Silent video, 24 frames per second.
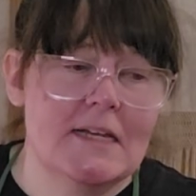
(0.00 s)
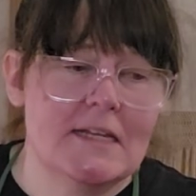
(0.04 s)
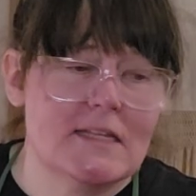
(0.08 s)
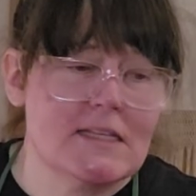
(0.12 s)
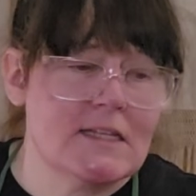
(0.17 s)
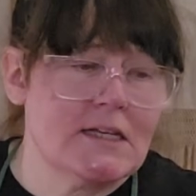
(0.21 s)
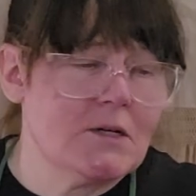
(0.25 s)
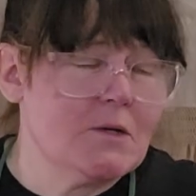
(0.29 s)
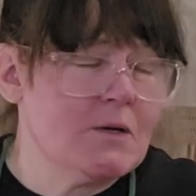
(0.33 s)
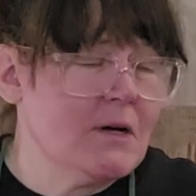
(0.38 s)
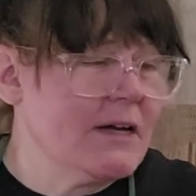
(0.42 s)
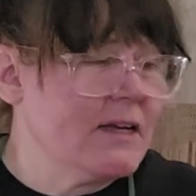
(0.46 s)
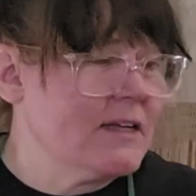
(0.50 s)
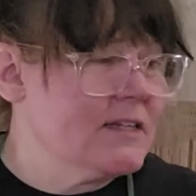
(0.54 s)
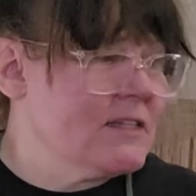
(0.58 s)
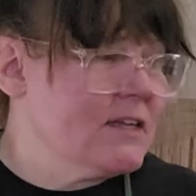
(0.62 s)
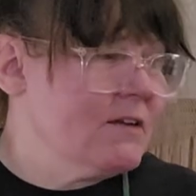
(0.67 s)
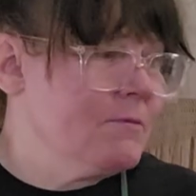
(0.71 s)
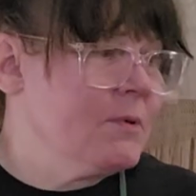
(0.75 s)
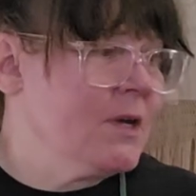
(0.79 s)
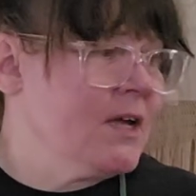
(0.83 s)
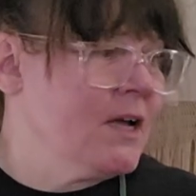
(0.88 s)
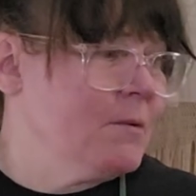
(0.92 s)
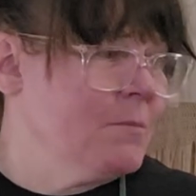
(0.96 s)
So I guess
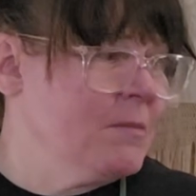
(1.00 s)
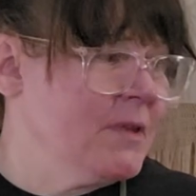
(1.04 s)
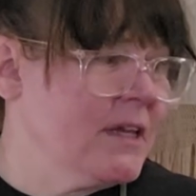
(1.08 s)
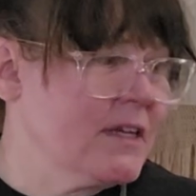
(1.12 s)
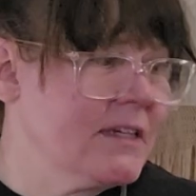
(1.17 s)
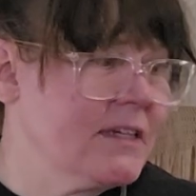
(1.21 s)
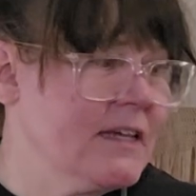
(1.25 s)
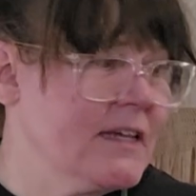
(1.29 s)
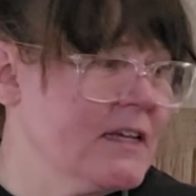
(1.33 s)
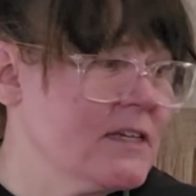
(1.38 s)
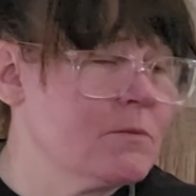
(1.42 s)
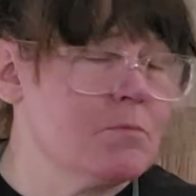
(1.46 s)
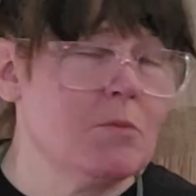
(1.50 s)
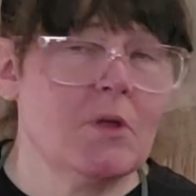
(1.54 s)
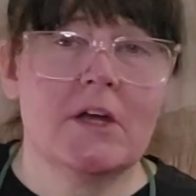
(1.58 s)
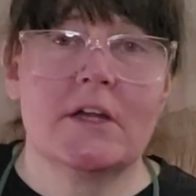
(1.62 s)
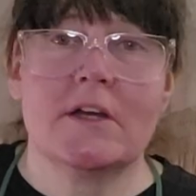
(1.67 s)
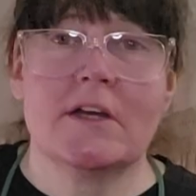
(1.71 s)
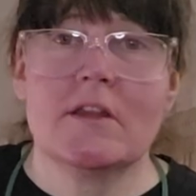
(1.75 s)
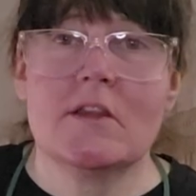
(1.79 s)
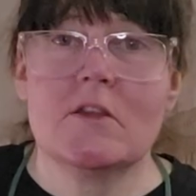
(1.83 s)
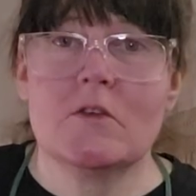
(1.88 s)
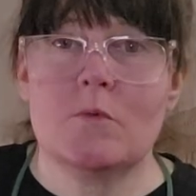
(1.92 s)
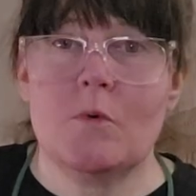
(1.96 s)
I become like taste
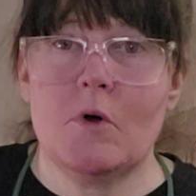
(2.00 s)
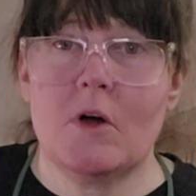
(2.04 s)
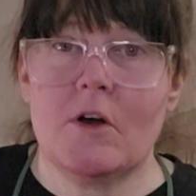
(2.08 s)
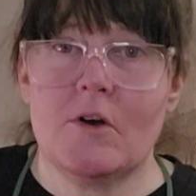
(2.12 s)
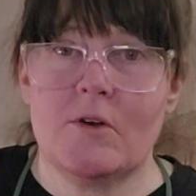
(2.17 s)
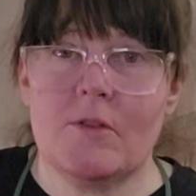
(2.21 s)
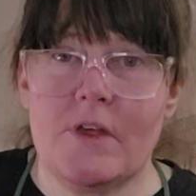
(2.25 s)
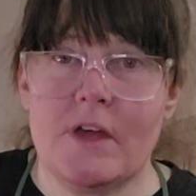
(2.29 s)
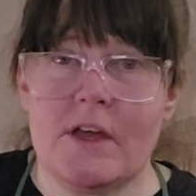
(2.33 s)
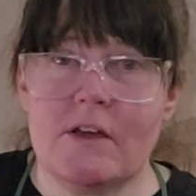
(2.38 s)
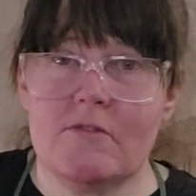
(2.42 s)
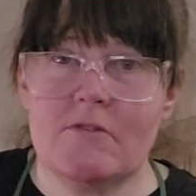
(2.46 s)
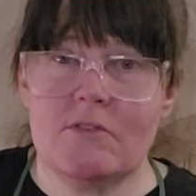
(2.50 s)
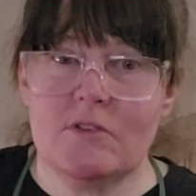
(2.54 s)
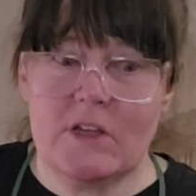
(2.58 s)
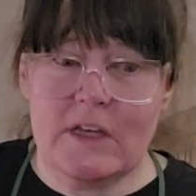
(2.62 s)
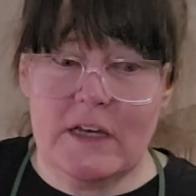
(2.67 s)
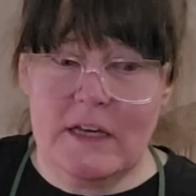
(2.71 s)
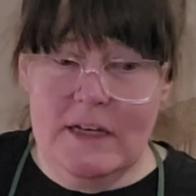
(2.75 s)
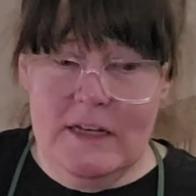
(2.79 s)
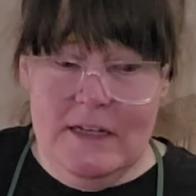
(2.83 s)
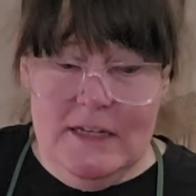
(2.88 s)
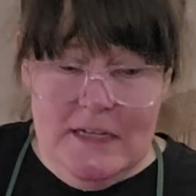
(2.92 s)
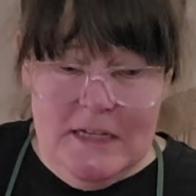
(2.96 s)
blind to this water,
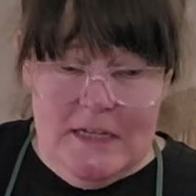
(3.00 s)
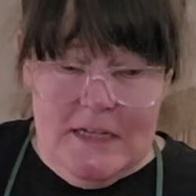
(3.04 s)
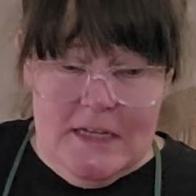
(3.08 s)
thankfully,